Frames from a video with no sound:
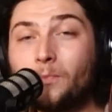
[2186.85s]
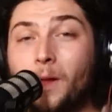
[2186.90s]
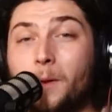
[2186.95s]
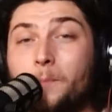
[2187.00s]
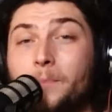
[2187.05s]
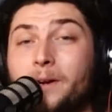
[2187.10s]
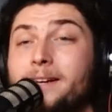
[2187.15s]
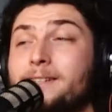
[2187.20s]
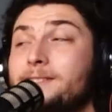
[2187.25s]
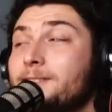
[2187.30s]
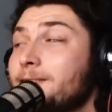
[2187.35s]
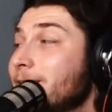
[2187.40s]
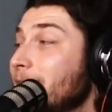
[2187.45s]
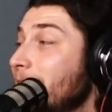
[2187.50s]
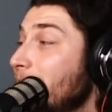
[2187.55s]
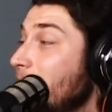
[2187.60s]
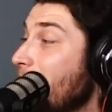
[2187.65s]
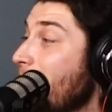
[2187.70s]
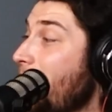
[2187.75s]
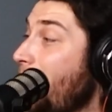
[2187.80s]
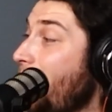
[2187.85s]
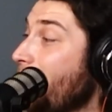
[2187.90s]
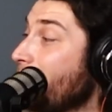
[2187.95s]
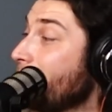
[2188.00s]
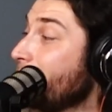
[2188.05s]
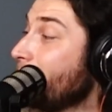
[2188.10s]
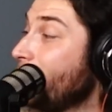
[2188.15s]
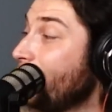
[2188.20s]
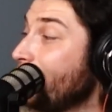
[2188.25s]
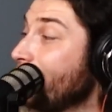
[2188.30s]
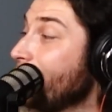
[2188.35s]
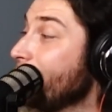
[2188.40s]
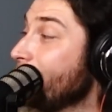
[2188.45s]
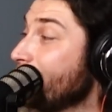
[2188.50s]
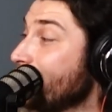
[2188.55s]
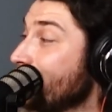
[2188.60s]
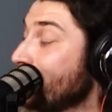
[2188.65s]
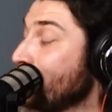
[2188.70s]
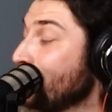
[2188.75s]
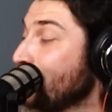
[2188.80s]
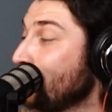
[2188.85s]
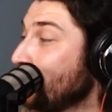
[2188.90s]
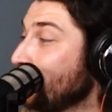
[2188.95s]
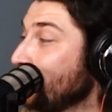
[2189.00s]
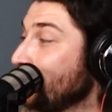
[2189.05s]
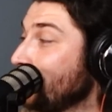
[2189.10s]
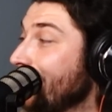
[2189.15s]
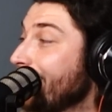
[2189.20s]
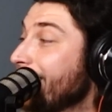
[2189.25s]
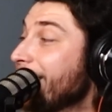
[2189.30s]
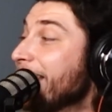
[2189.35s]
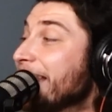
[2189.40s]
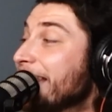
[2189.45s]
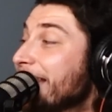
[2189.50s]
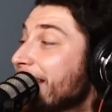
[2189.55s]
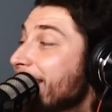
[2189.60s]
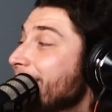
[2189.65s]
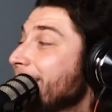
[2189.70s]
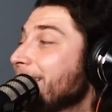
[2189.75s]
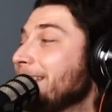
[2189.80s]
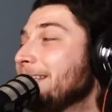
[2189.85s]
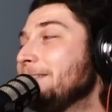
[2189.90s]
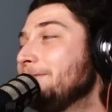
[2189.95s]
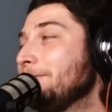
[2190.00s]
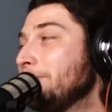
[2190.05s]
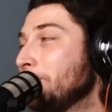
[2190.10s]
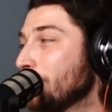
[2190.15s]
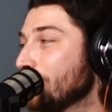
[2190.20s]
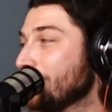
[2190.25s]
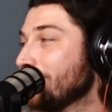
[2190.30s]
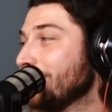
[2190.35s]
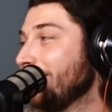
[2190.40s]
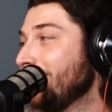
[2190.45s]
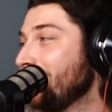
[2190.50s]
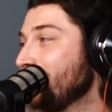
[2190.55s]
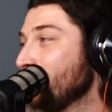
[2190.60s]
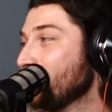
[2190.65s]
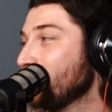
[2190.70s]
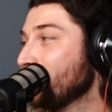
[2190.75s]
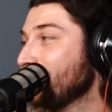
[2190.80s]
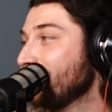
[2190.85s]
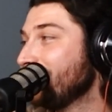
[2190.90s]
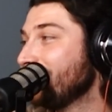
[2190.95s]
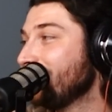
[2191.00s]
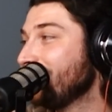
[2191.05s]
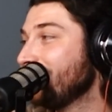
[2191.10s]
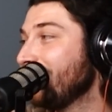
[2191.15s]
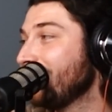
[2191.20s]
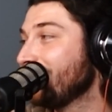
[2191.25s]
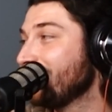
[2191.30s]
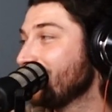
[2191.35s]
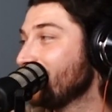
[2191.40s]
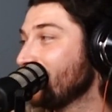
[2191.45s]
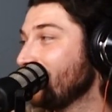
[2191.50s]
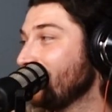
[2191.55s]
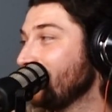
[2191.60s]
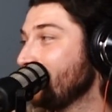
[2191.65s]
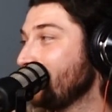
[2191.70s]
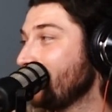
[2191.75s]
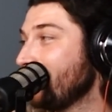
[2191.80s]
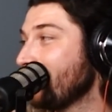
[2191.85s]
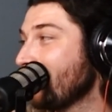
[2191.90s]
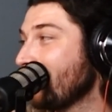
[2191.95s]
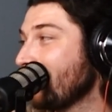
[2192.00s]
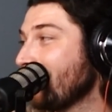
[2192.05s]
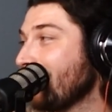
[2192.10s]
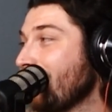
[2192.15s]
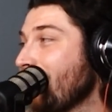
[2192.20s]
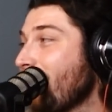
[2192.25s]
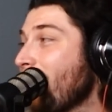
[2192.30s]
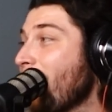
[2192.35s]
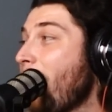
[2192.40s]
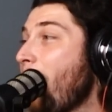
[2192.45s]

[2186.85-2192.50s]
But I, I I've gone on this tour like easily oh. four times at the yeah. yeah.